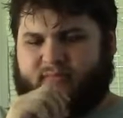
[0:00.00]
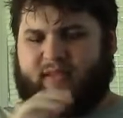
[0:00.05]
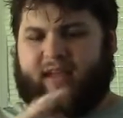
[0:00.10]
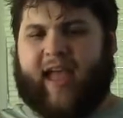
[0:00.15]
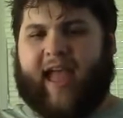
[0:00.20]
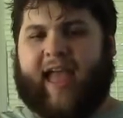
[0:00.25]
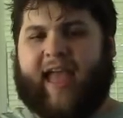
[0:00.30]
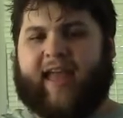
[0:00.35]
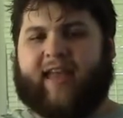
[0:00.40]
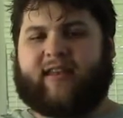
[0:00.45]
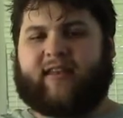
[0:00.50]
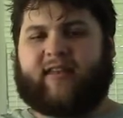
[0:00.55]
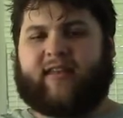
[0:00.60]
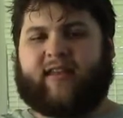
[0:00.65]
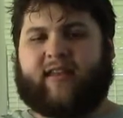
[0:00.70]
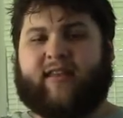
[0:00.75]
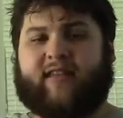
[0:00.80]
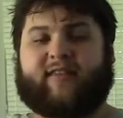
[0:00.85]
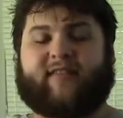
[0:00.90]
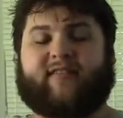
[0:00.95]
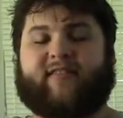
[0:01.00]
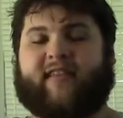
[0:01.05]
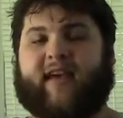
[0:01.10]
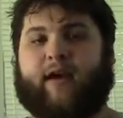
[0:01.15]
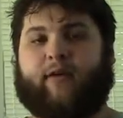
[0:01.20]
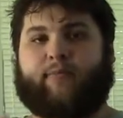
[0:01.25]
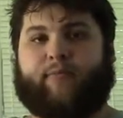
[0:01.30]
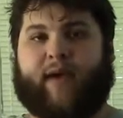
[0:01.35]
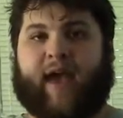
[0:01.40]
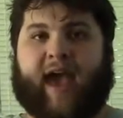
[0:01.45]
And it doesn't
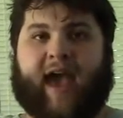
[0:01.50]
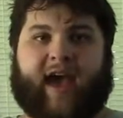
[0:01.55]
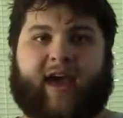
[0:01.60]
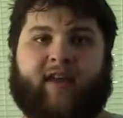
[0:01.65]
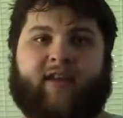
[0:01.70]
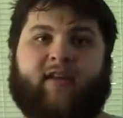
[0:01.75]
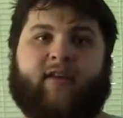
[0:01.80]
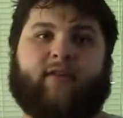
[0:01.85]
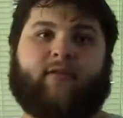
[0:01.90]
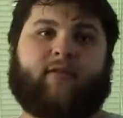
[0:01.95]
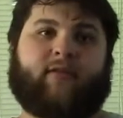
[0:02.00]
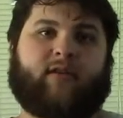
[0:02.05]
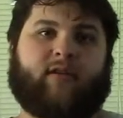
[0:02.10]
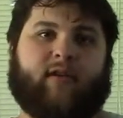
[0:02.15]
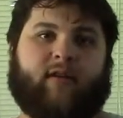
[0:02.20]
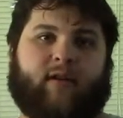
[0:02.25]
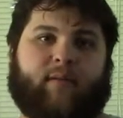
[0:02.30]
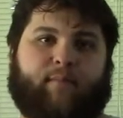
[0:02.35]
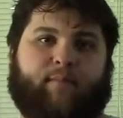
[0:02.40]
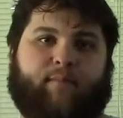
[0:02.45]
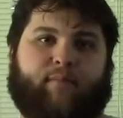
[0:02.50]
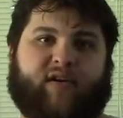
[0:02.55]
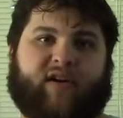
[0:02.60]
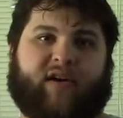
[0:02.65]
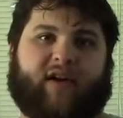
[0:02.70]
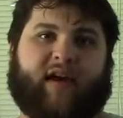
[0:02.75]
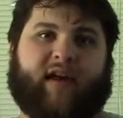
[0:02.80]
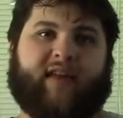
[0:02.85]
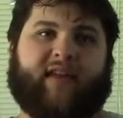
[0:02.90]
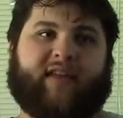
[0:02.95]
sound bad,
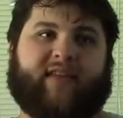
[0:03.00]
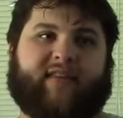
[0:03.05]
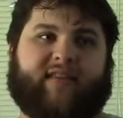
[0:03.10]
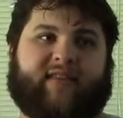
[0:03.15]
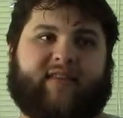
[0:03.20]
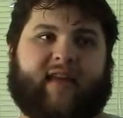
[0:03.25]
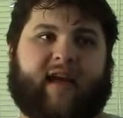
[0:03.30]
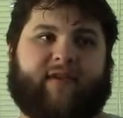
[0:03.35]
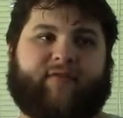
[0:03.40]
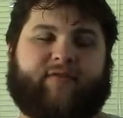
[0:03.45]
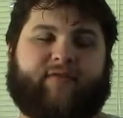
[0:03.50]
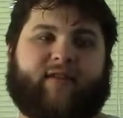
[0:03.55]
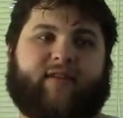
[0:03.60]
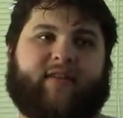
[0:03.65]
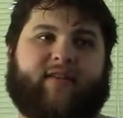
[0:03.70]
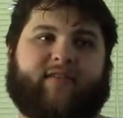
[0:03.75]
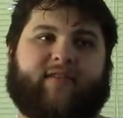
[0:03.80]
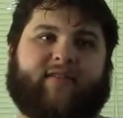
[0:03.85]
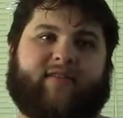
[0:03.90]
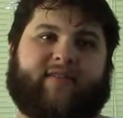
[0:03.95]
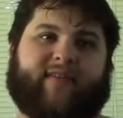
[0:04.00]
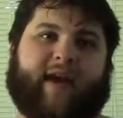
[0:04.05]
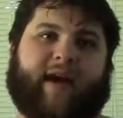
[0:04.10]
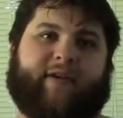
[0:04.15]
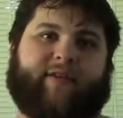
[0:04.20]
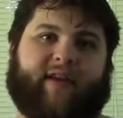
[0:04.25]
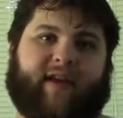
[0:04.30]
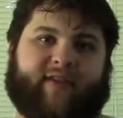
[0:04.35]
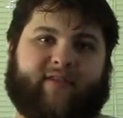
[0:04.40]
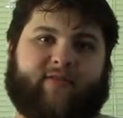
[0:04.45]
but it definitely doesn't
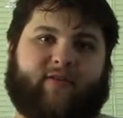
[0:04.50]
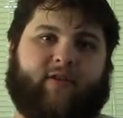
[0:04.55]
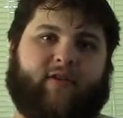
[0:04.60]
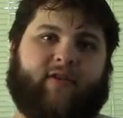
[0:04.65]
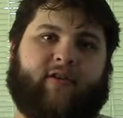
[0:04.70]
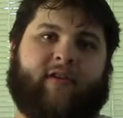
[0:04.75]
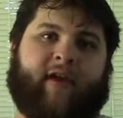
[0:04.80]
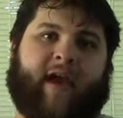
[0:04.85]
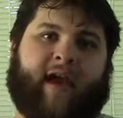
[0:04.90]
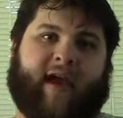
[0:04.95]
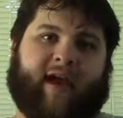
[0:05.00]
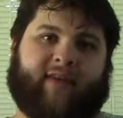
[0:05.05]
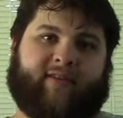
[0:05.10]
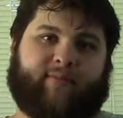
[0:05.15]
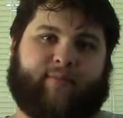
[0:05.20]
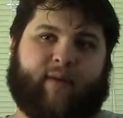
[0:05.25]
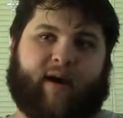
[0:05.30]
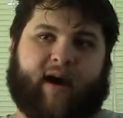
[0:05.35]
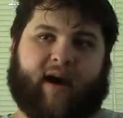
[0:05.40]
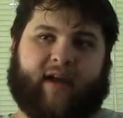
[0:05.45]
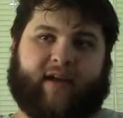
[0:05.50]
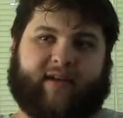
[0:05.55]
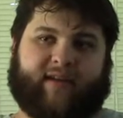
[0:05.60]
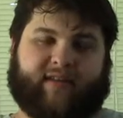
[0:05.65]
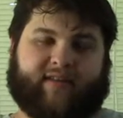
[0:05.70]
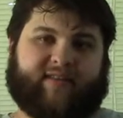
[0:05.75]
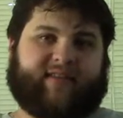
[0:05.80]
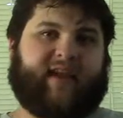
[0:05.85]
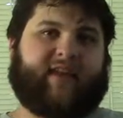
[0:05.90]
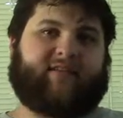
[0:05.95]
sound as good as my
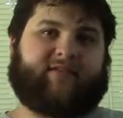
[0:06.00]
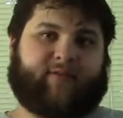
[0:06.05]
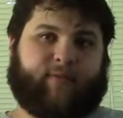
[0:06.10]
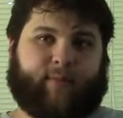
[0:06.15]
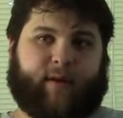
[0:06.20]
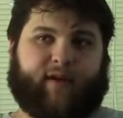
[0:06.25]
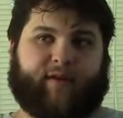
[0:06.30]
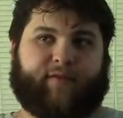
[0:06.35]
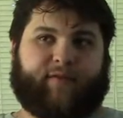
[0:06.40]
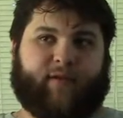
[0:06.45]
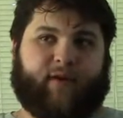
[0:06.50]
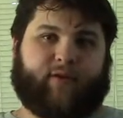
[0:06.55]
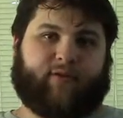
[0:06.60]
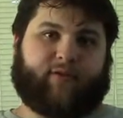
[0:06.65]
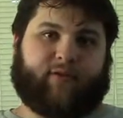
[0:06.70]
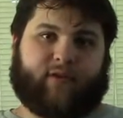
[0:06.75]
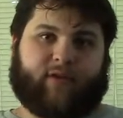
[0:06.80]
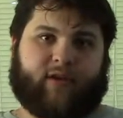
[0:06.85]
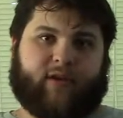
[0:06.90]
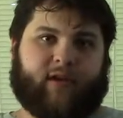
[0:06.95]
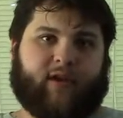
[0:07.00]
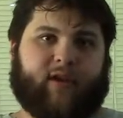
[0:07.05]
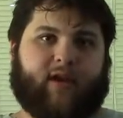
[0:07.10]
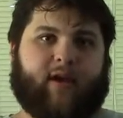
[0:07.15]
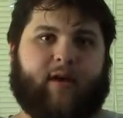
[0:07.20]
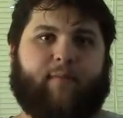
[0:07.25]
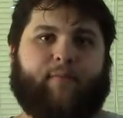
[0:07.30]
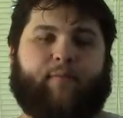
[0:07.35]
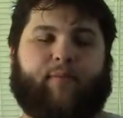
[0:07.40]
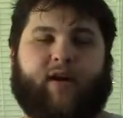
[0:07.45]
condenser microphone.
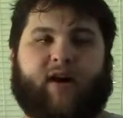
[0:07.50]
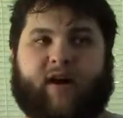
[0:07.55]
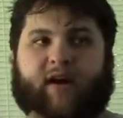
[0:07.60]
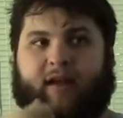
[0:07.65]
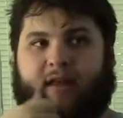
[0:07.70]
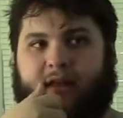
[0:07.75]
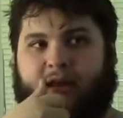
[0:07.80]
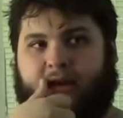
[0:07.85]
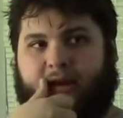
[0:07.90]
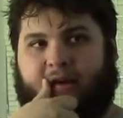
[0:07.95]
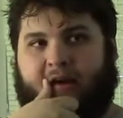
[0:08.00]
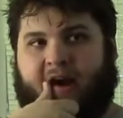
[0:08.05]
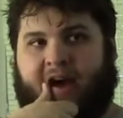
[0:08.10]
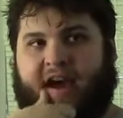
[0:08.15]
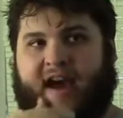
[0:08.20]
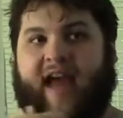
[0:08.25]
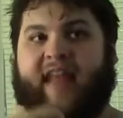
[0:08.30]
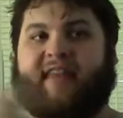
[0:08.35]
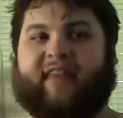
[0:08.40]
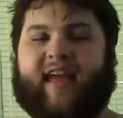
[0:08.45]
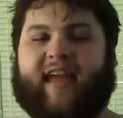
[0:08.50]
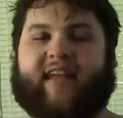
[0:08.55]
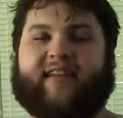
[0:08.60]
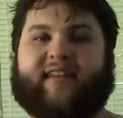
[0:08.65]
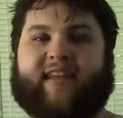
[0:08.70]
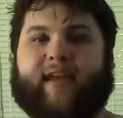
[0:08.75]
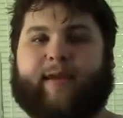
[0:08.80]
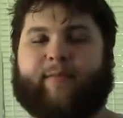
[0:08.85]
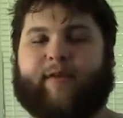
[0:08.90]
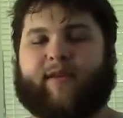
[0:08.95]
But uh, a
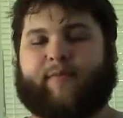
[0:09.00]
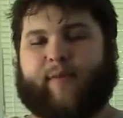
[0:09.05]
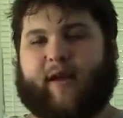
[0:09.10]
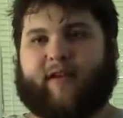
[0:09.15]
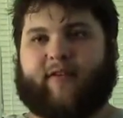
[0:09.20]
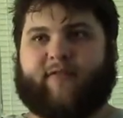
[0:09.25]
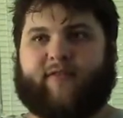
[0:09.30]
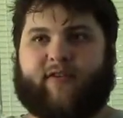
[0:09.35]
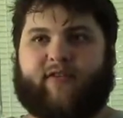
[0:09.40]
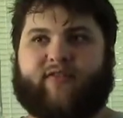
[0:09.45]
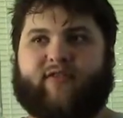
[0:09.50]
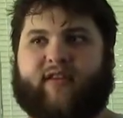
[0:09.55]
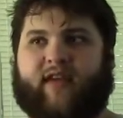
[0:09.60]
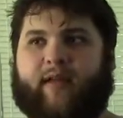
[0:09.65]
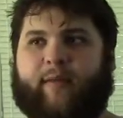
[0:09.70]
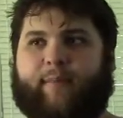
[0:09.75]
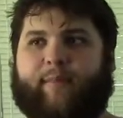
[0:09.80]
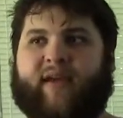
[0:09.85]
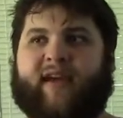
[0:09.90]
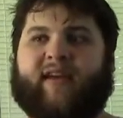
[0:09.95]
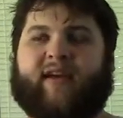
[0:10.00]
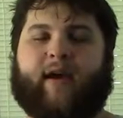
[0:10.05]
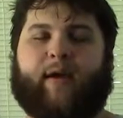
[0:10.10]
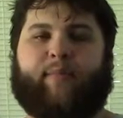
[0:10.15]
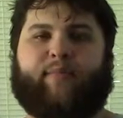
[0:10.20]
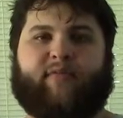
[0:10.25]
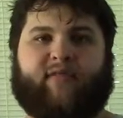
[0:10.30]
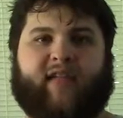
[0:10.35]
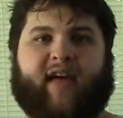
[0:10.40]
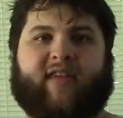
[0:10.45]
dynamic microphone is going to pick
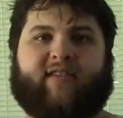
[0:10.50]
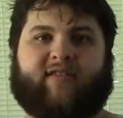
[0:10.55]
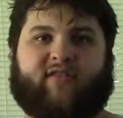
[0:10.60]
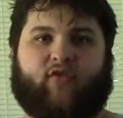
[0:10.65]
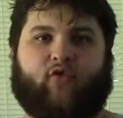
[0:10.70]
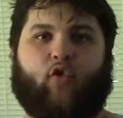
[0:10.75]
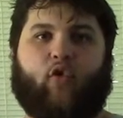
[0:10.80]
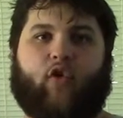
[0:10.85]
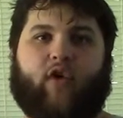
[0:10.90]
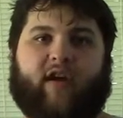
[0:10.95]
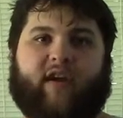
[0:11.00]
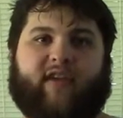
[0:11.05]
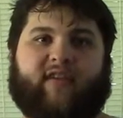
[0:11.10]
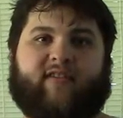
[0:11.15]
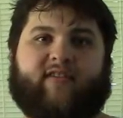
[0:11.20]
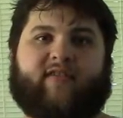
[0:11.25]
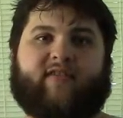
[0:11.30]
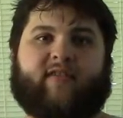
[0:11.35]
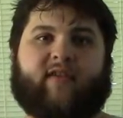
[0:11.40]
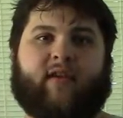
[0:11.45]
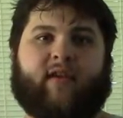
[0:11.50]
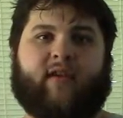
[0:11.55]
up less noise